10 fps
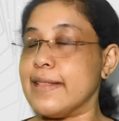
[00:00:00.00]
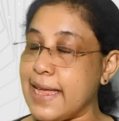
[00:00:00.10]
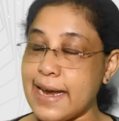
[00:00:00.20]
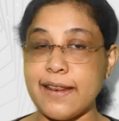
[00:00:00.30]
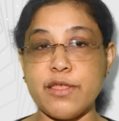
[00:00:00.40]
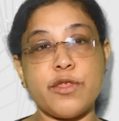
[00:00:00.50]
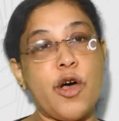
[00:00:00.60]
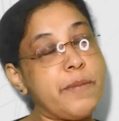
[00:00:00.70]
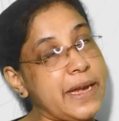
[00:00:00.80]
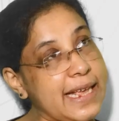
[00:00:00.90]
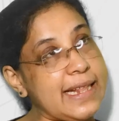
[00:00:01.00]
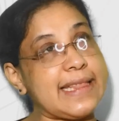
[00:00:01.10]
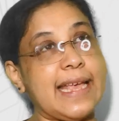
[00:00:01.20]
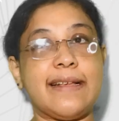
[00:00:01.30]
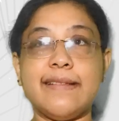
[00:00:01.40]
there are so many
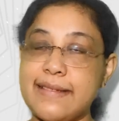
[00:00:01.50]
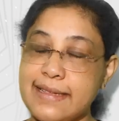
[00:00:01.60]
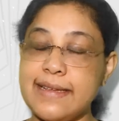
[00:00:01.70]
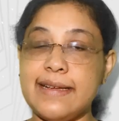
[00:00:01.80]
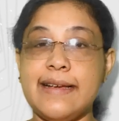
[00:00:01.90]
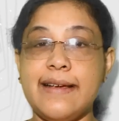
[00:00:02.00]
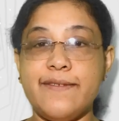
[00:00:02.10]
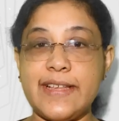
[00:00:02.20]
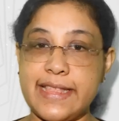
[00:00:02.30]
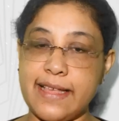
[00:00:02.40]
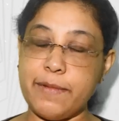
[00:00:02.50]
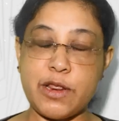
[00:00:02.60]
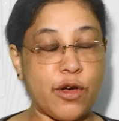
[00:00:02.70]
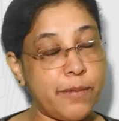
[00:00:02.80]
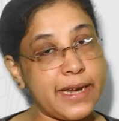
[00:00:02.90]
things which,
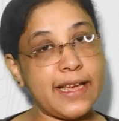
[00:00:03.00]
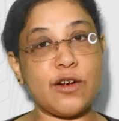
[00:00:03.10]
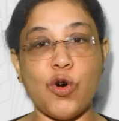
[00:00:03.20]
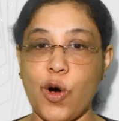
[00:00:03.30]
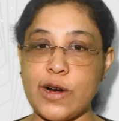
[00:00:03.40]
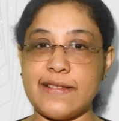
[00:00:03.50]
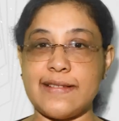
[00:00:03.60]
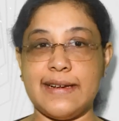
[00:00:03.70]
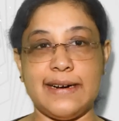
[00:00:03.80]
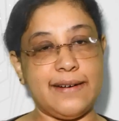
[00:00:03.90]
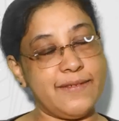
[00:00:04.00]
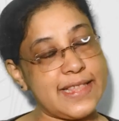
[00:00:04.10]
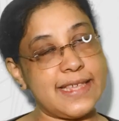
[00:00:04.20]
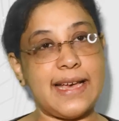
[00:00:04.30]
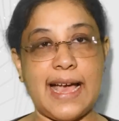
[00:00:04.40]
so many quotes
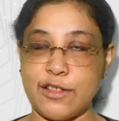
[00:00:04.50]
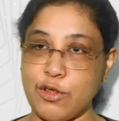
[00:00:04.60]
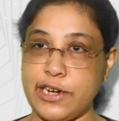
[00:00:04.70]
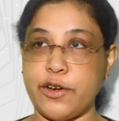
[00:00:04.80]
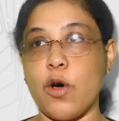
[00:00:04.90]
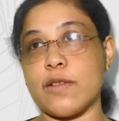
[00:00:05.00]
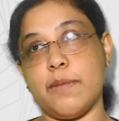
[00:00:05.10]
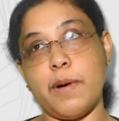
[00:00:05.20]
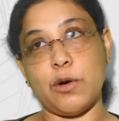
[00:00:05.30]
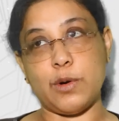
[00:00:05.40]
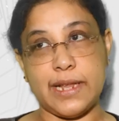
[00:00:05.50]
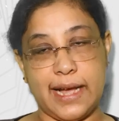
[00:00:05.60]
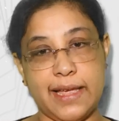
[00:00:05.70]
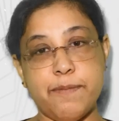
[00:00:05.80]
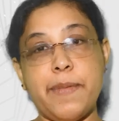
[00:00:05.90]
which actually talks about
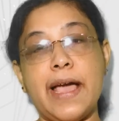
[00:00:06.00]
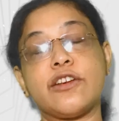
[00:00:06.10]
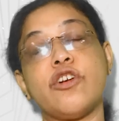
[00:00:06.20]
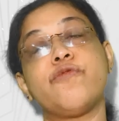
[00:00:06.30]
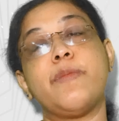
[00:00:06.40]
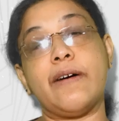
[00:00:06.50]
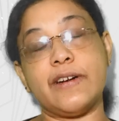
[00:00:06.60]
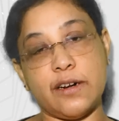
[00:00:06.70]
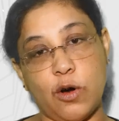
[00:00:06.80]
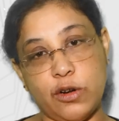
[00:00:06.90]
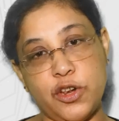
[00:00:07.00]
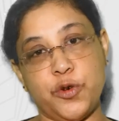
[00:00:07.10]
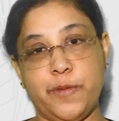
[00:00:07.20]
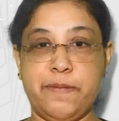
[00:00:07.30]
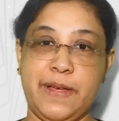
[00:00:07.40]
the impact of power on
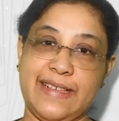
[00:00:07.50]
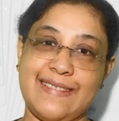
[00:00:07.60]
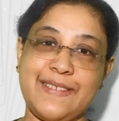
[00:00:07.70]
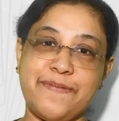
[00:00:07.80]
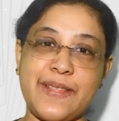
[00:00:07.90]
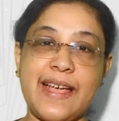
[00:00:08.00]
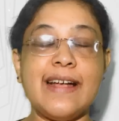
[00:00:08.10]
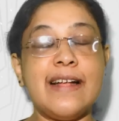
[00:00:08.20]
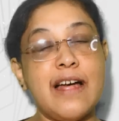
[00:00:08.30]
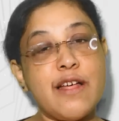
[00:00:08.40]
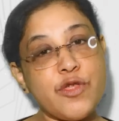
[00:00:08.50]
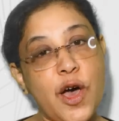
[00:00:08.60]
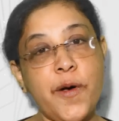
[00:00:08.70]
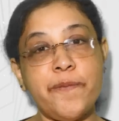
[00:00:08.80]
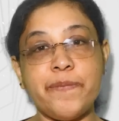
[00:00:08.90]
human beings. So,